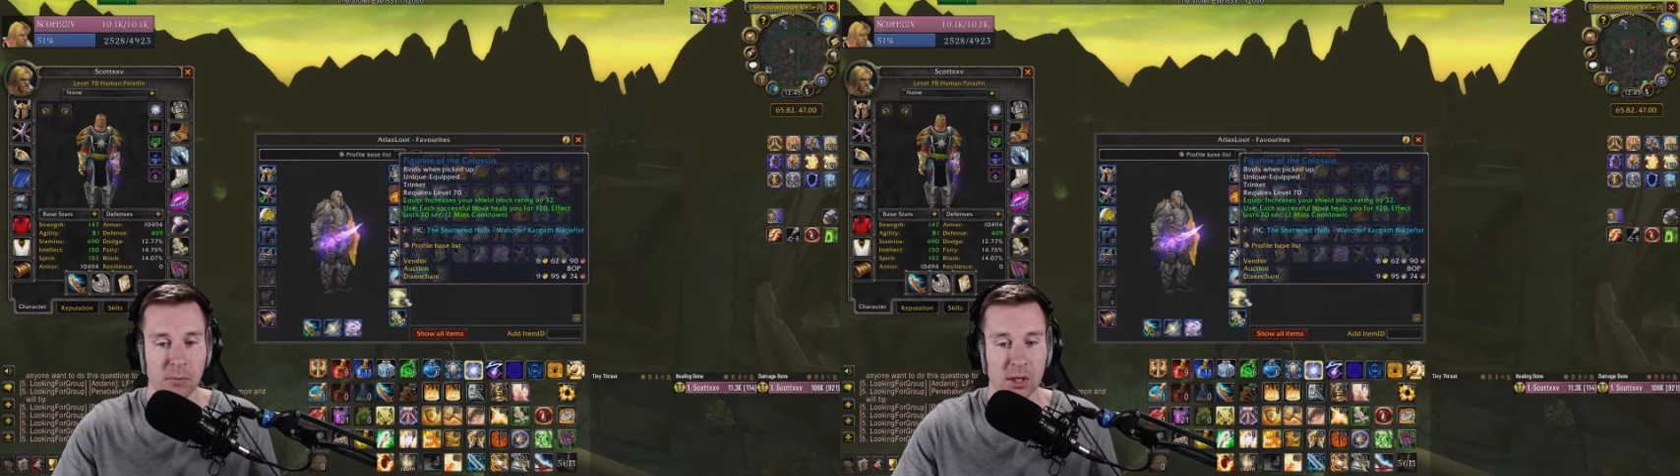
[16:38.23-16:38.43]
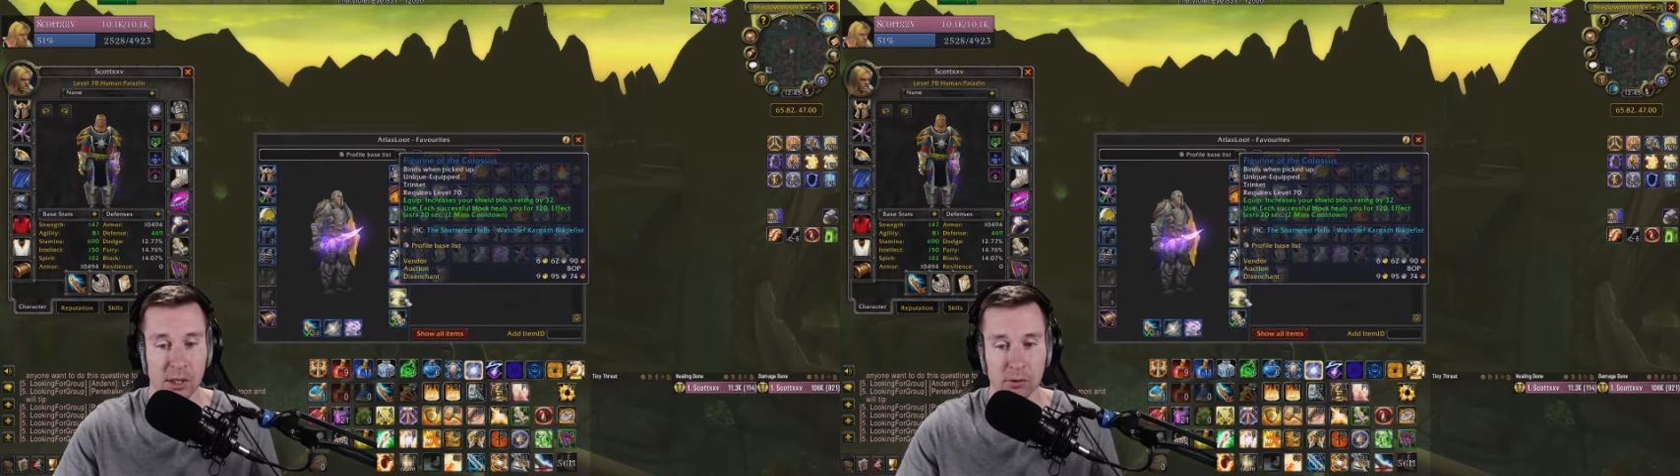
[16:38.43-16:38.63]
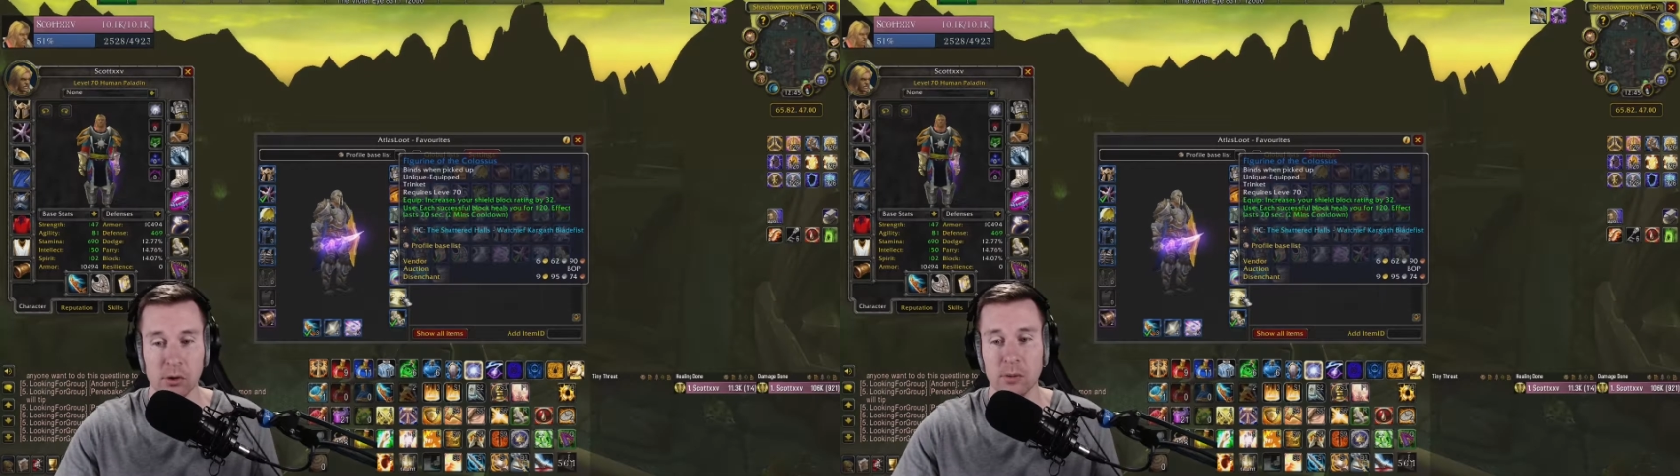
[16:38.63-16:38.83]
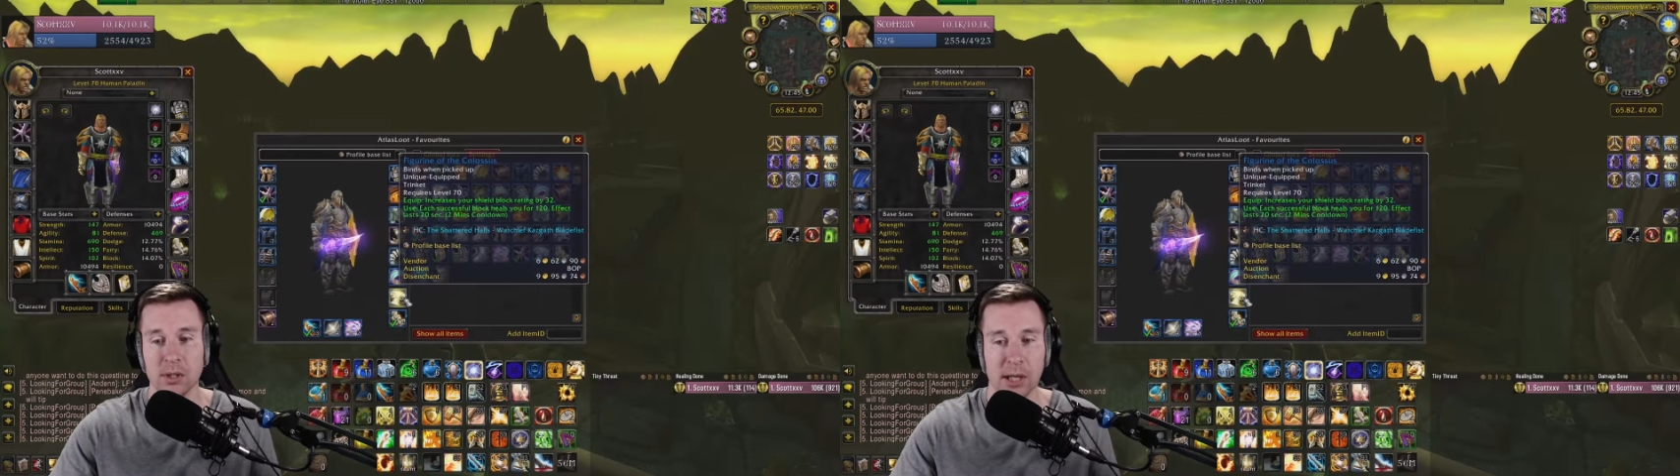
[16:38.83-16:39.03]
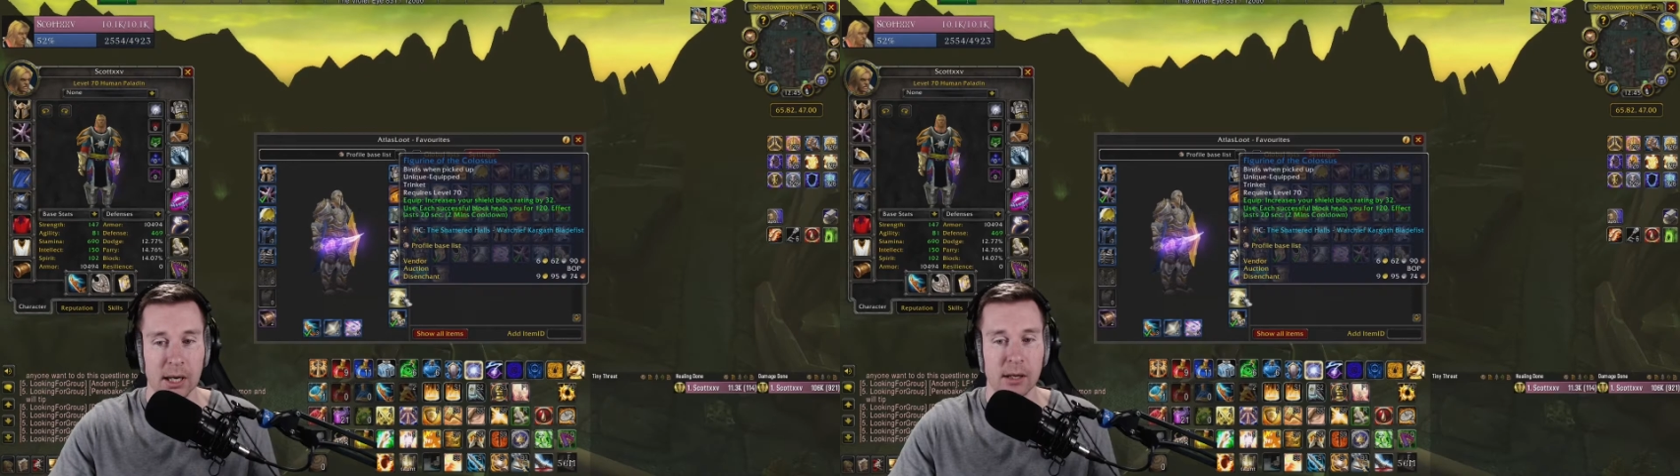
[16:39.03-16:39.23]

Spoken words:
It would go up a lot.